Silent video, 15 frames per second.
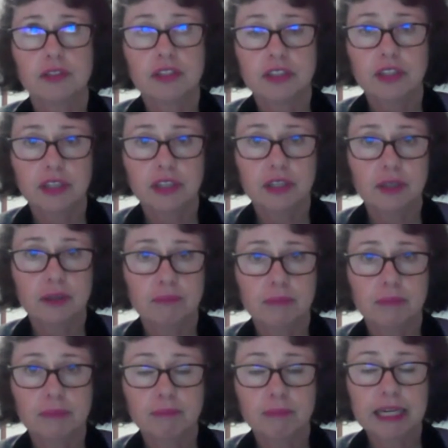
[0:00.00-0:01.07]
the
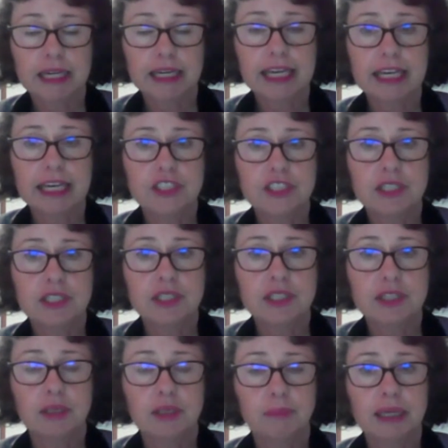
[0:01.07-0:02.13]
medications
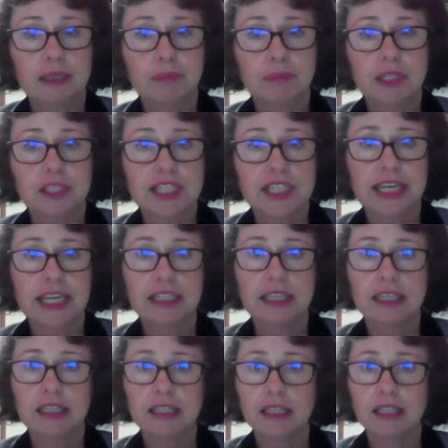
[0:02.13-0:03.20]
that people are
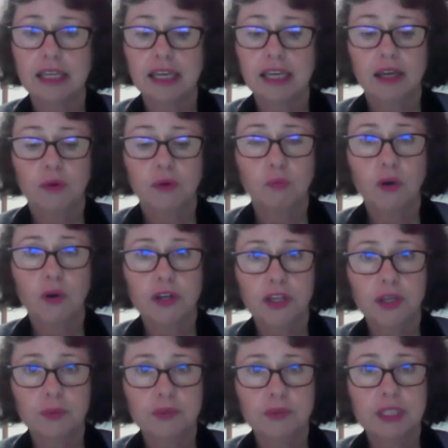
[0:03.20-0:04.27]
taking, what
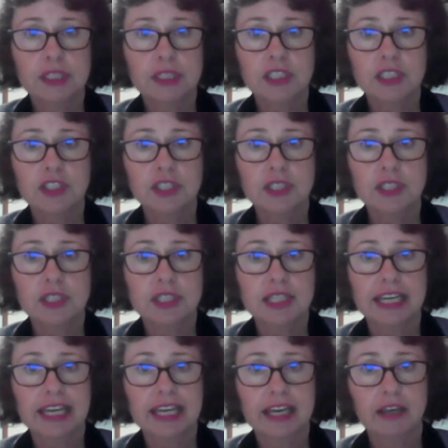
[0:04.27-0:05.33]
health conditions
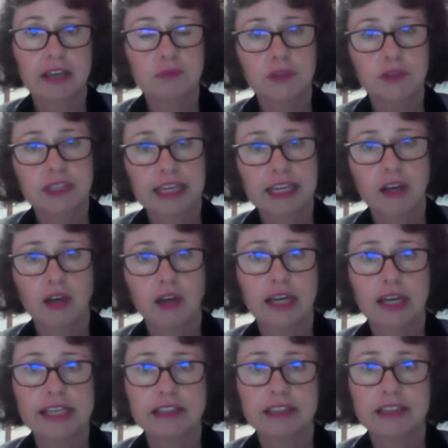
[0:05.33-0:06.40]
they have, what their
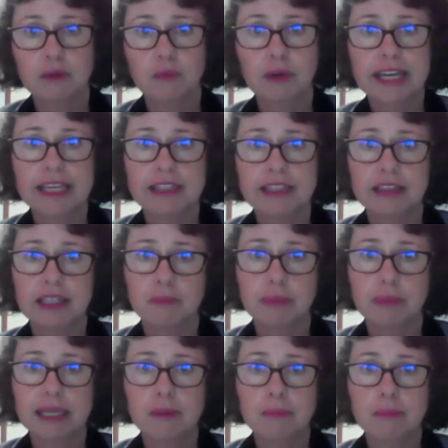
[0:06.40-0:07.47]
height, their weight, their
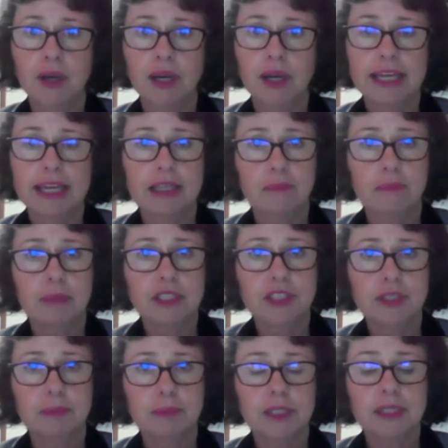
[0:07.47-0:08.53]
BMI, their
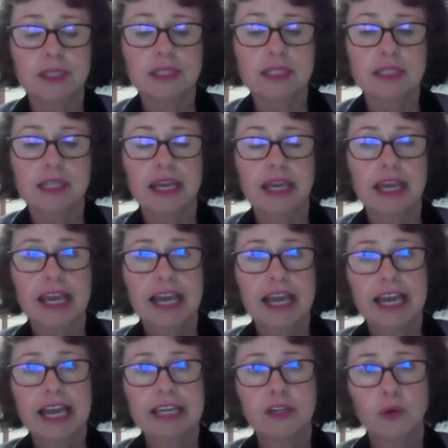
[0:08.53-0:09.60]
measurements,
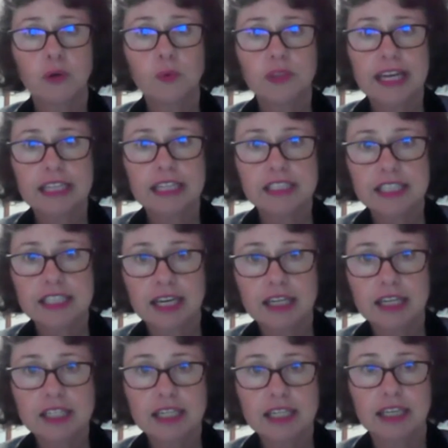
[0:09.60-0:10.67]
and all that
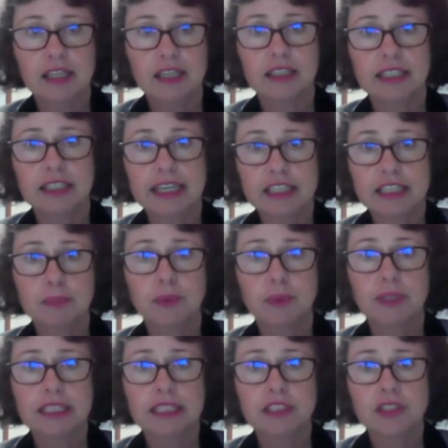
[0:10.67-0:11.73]
data gets
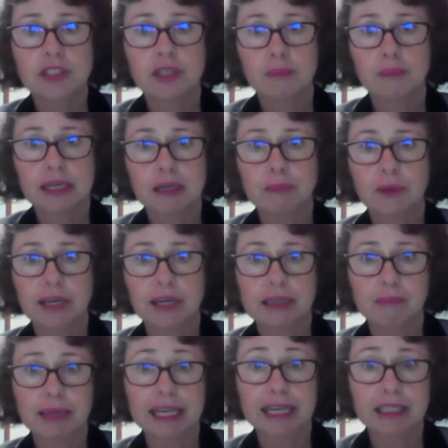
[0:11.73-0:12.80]
put into the metabolic
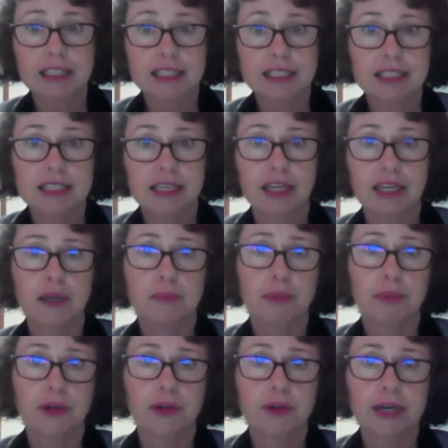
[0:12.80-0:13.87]
balance
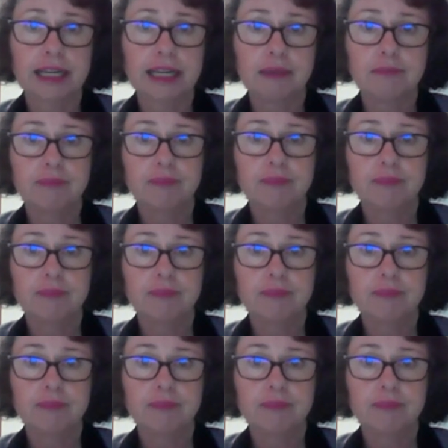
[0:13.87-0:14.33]
program.